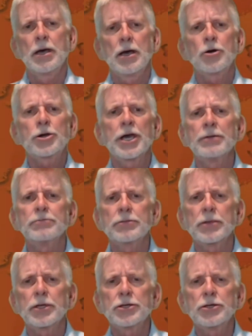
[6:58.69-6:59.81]
Okay.
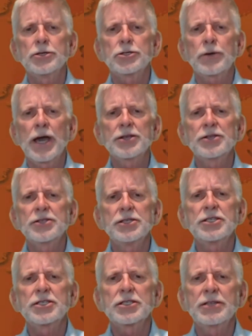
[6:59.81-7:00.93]
So, how does
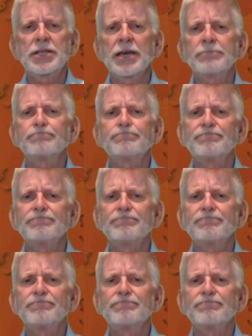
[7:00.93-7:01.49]
this get